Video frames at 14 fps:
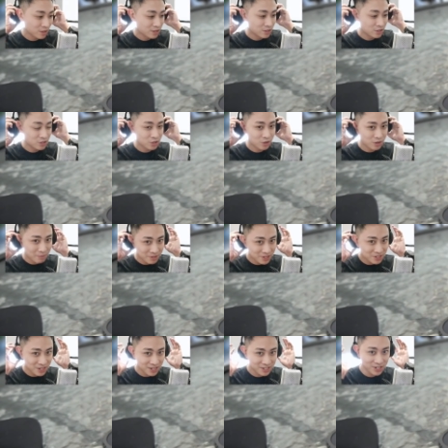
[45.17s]
So let me
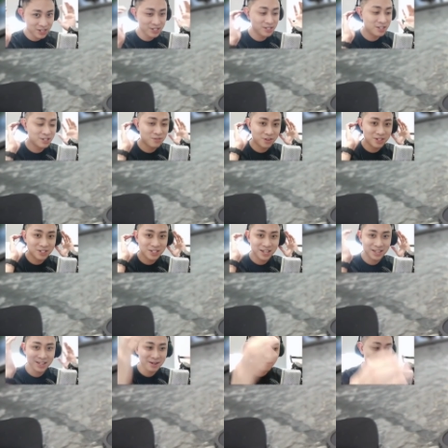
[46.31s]
just adjust this for a
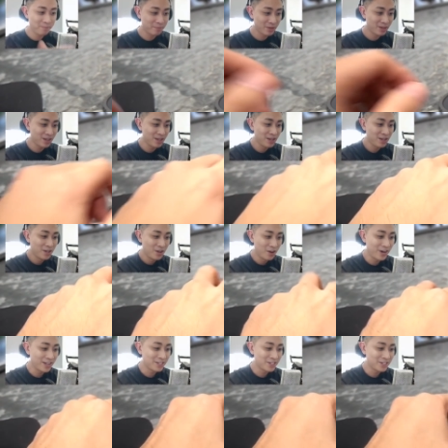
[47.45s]
second. Alright,